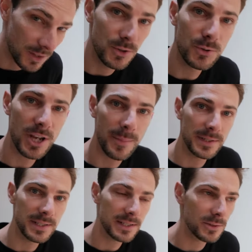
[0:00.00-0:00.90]
new
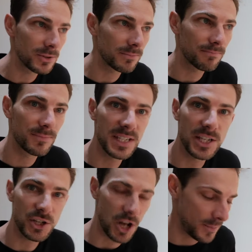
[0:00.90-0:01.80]
Japanese little tea
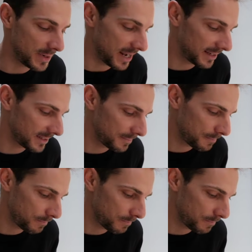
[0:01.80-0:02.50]
shop things.